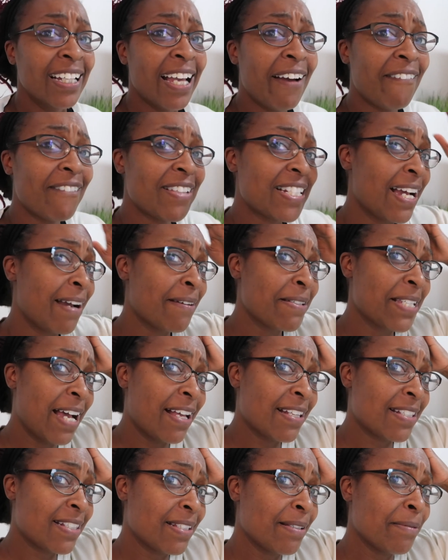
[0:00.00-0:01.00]
Every time
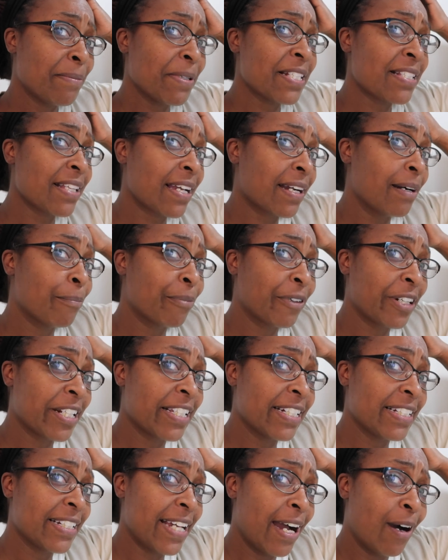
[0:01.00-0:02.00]
y'all see me, it's like I'm
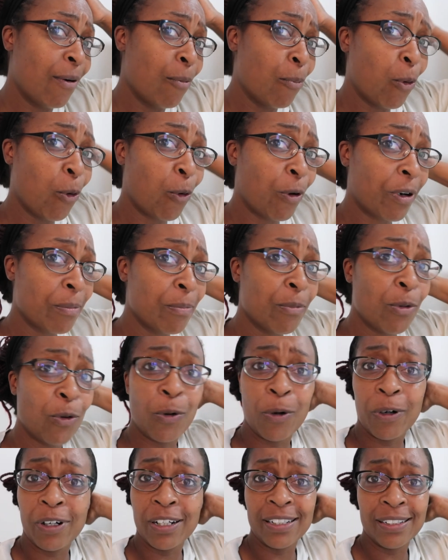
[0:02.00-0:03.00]
breaking down more and
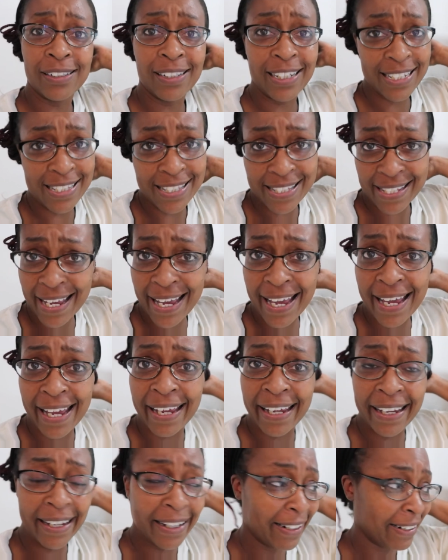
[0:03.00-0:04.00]
more. Like,
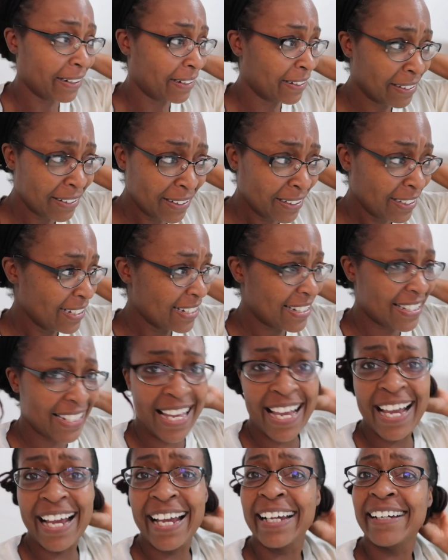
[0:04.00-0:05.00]
dang.
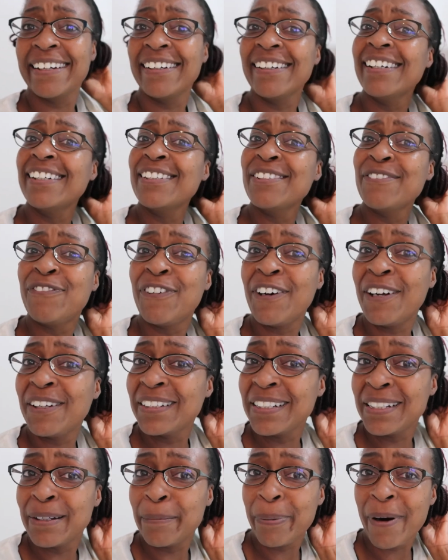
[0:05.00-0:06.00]
Dang, girl, you
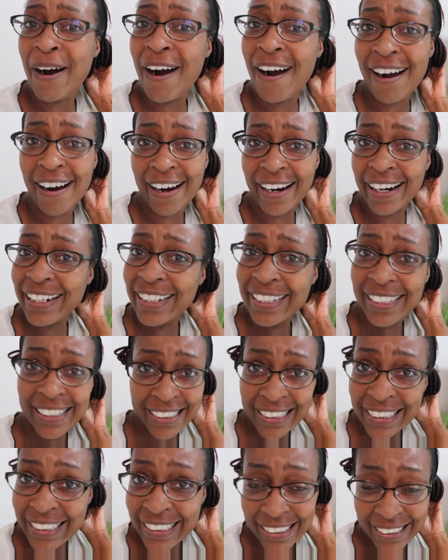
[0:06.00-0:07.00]
falling apart.
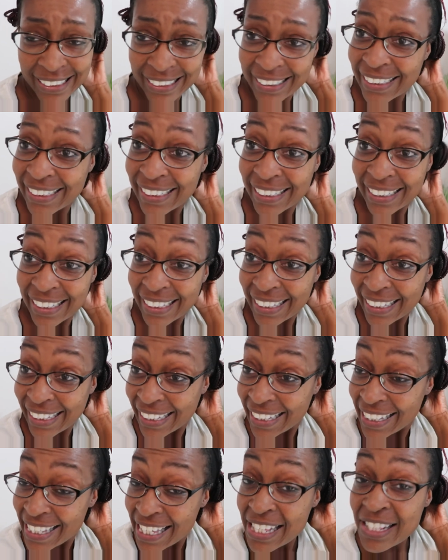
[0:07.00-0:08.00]
Go ahead,
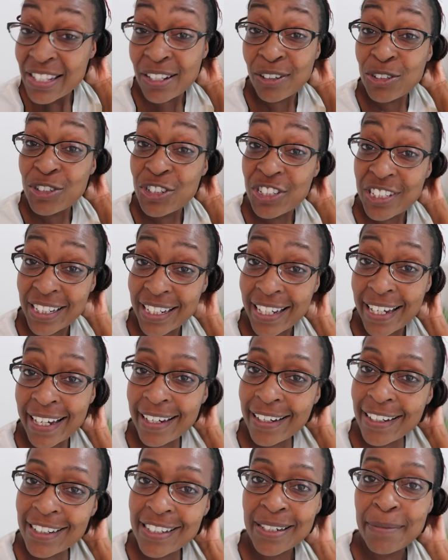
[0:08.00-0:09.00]
yeah. So G
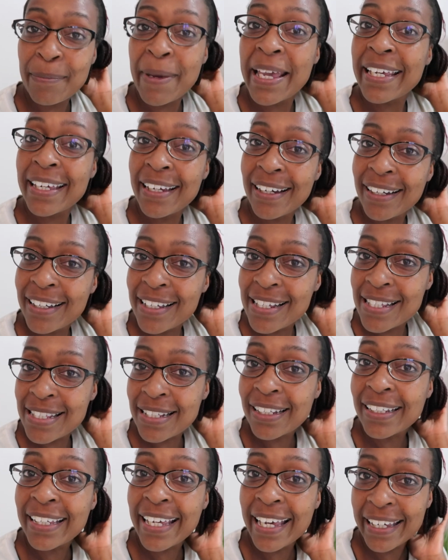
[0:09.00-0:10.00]
here, she making us
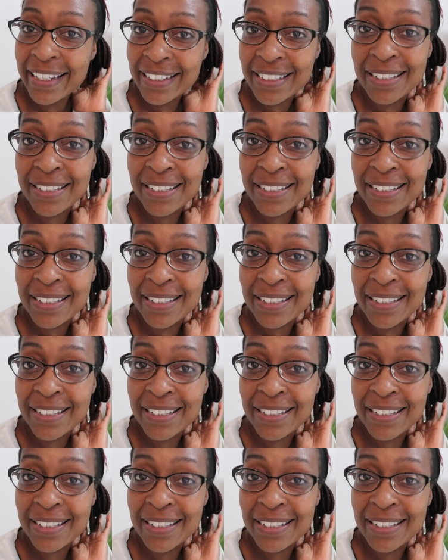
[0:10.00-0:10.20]
a cake.